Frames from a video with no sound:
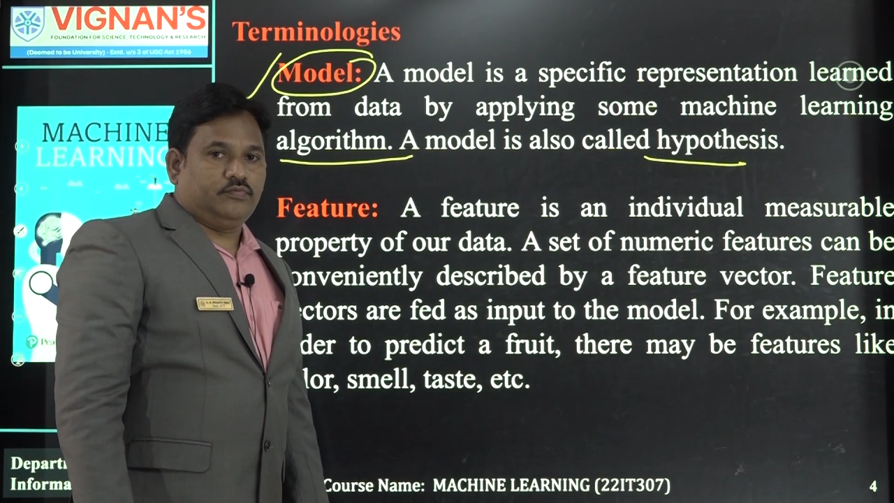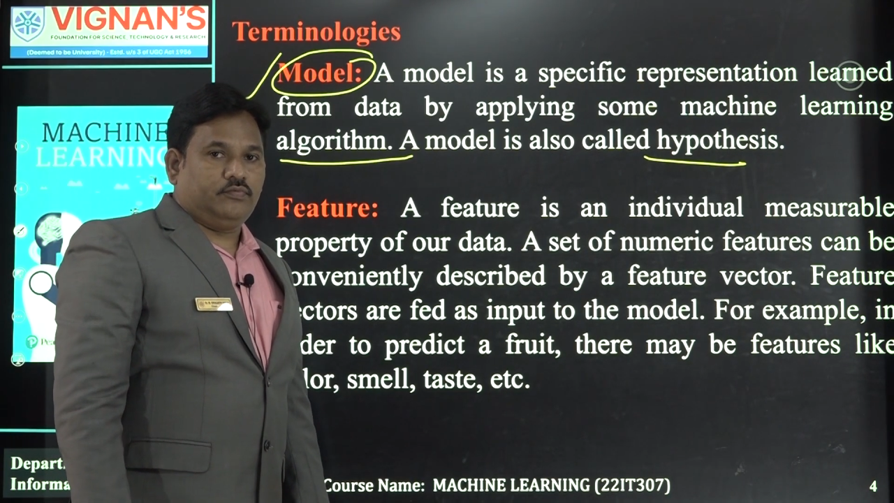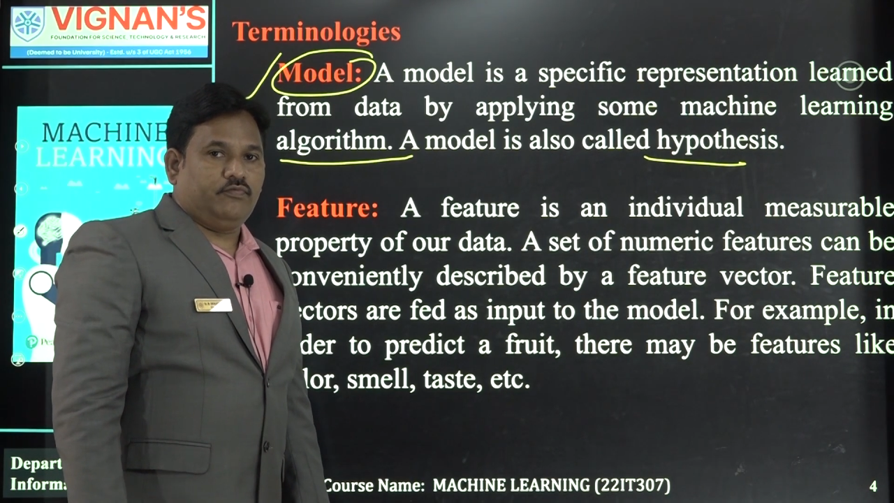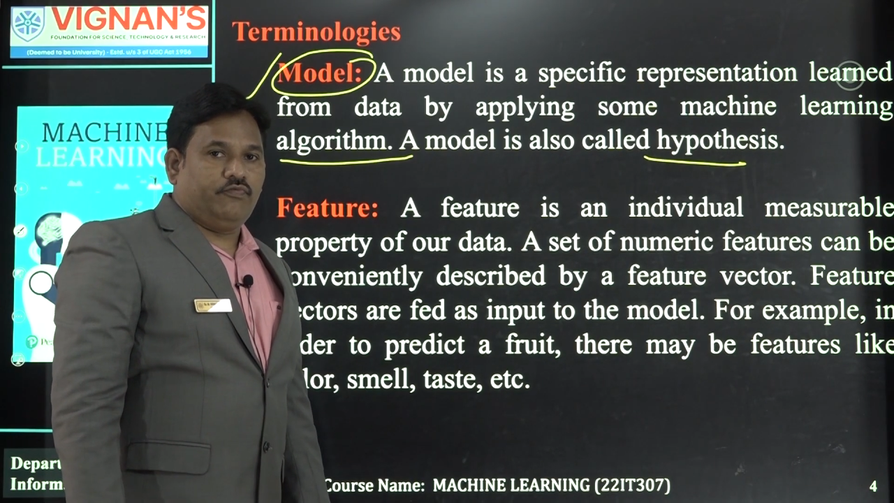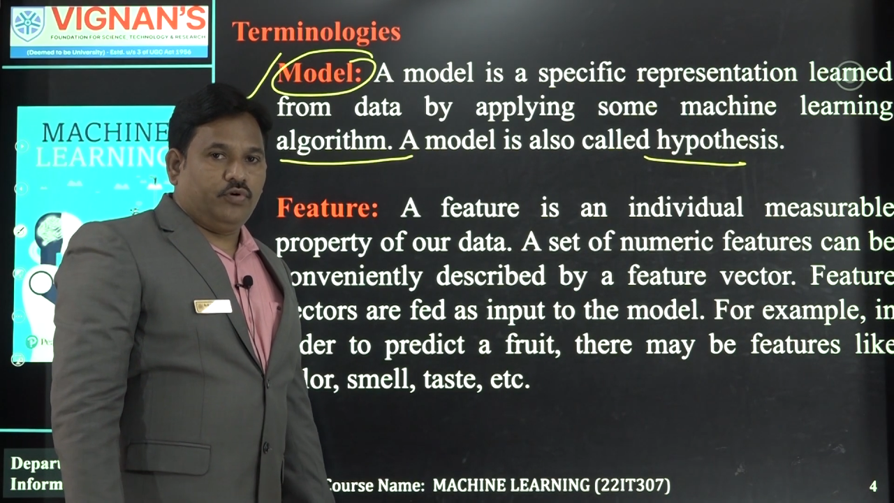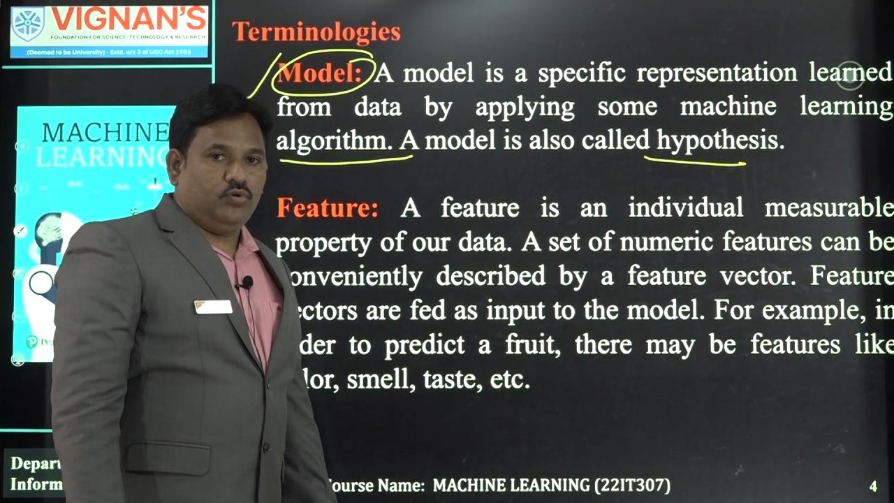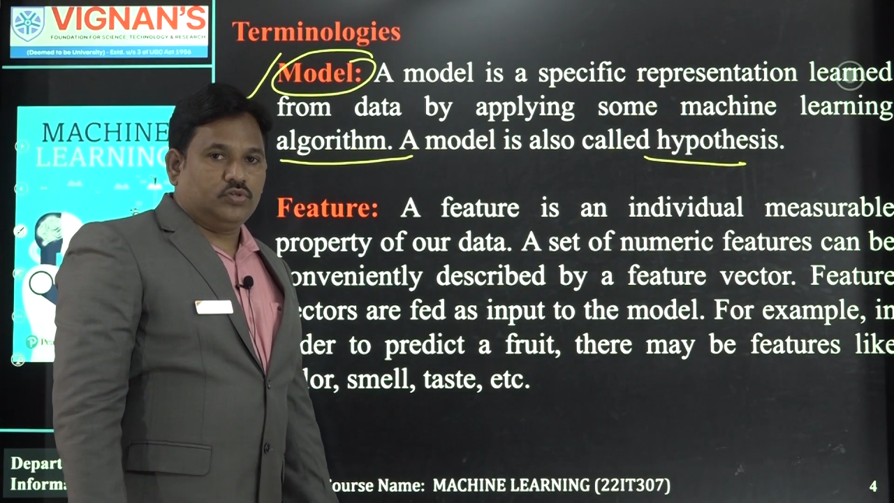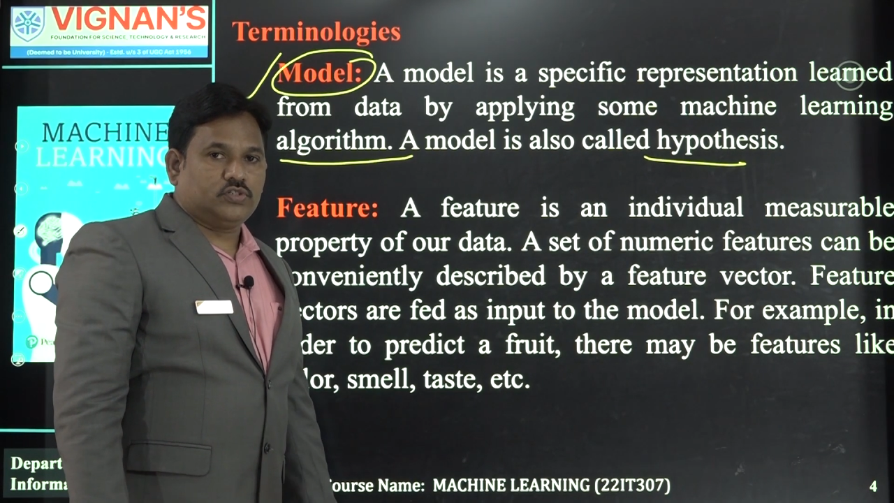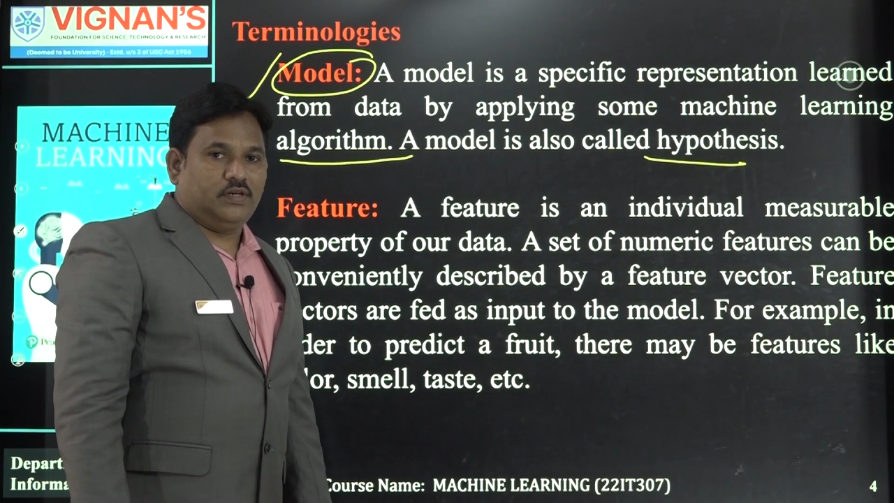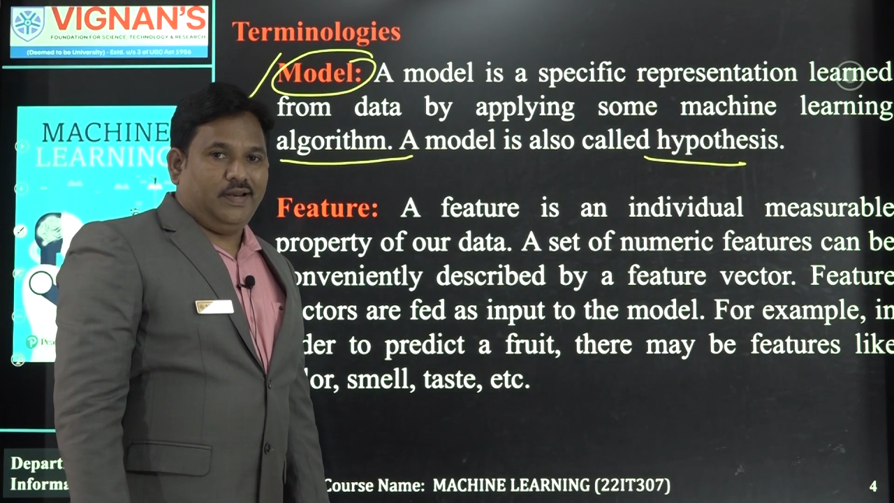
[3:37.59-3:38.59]

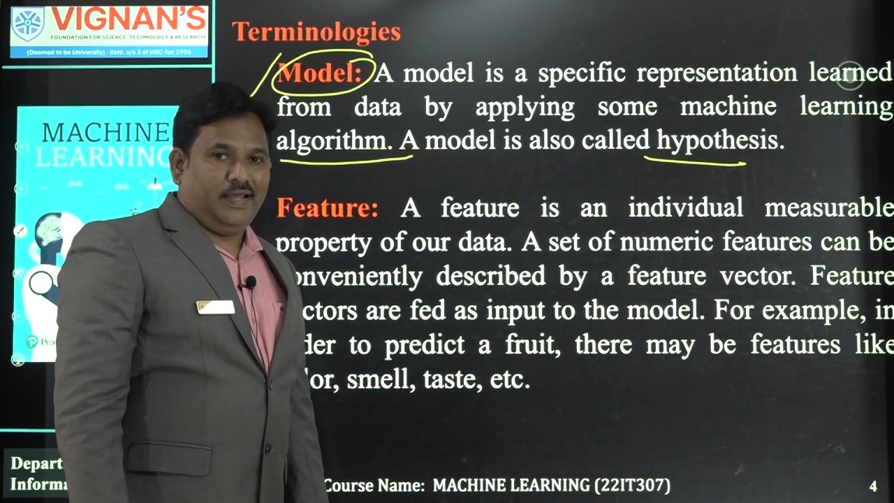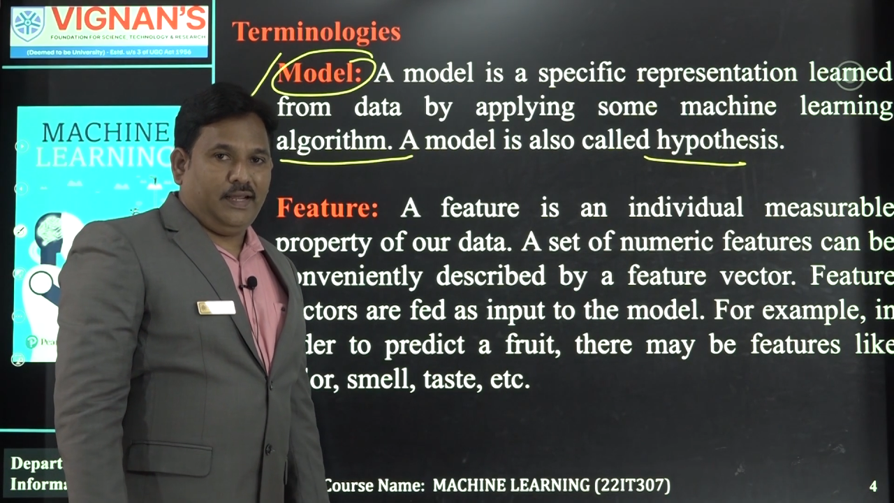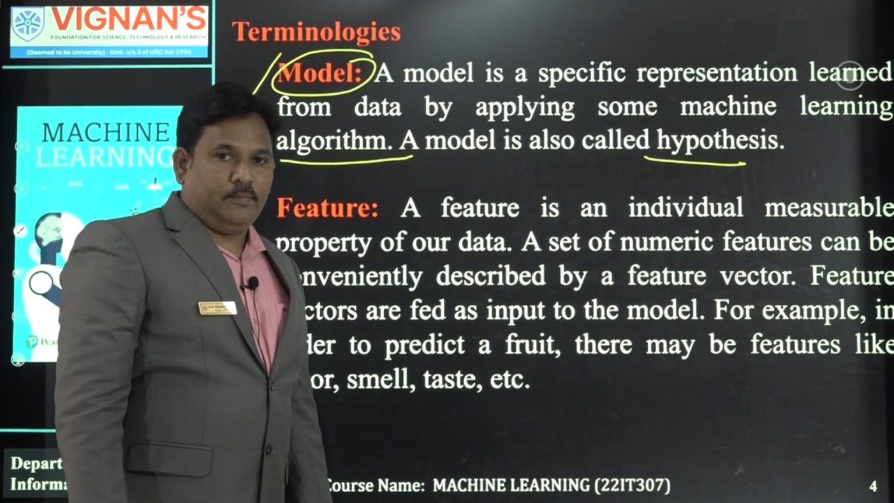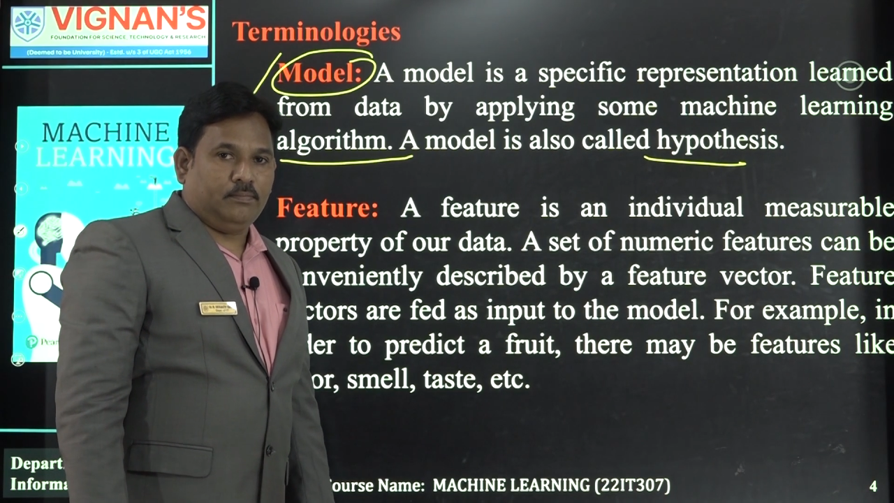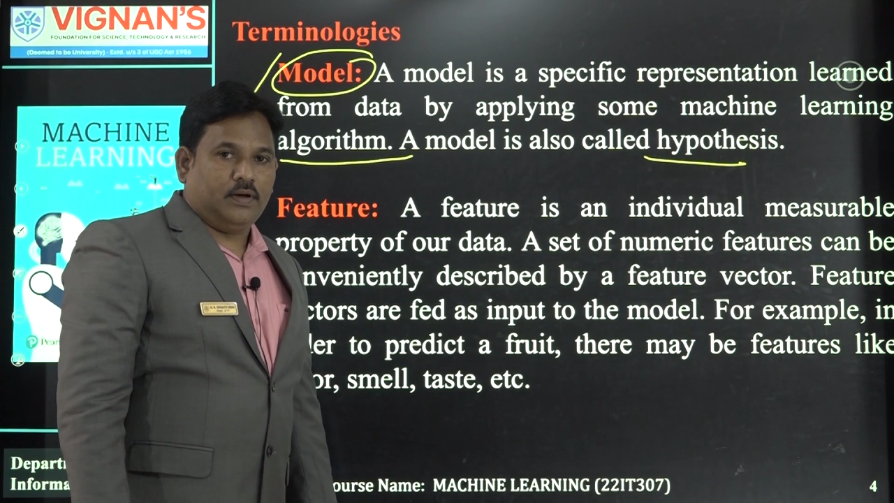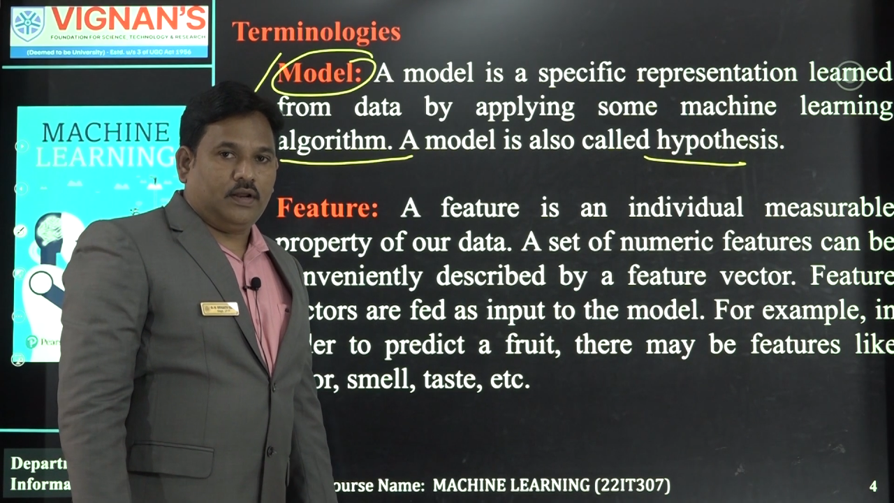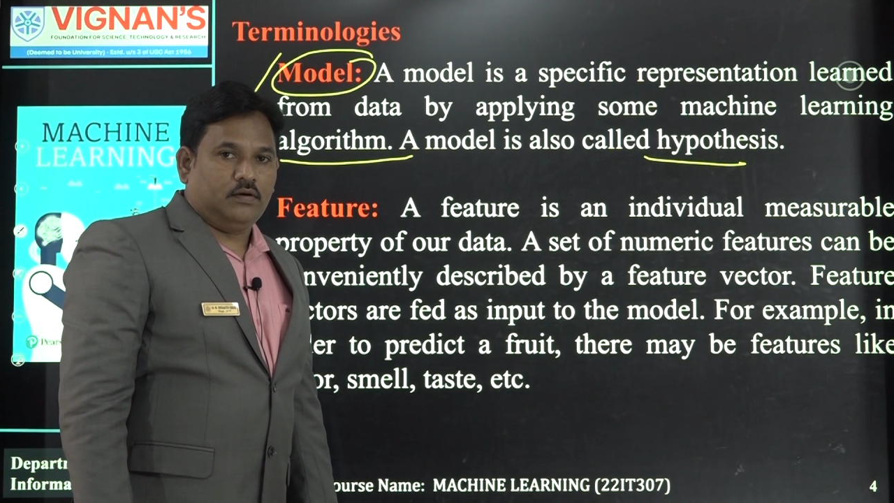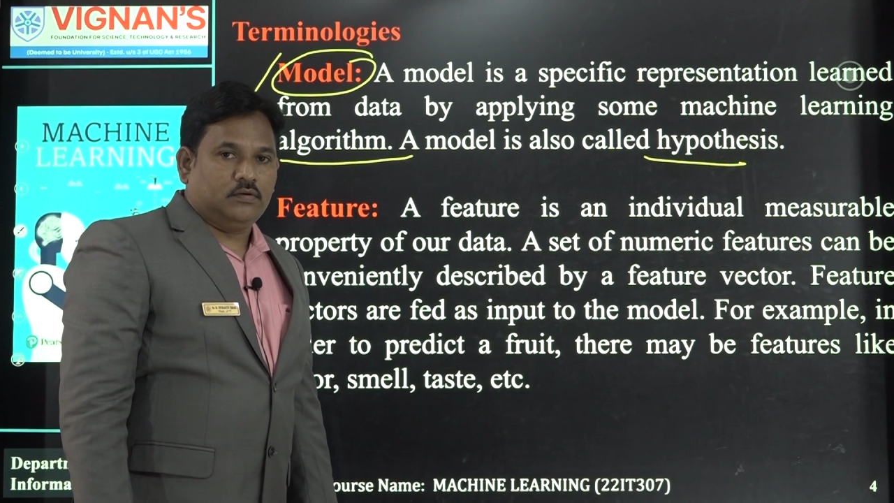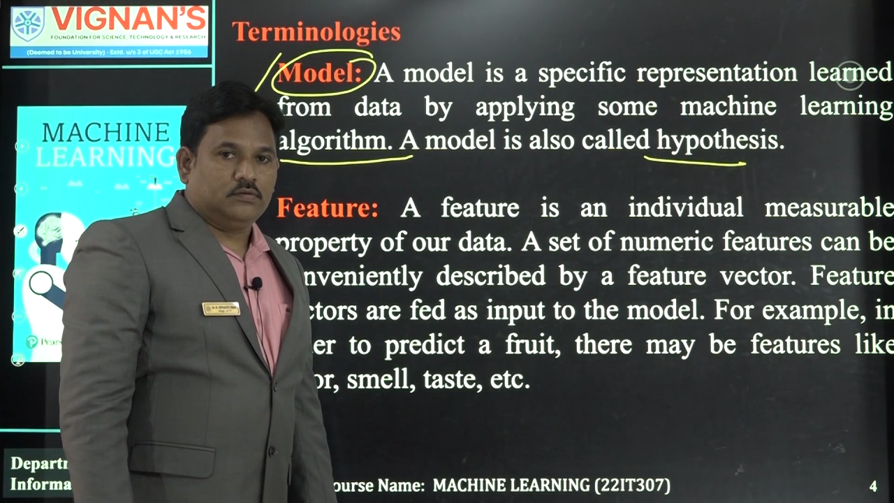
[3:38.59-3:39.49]
fruit name or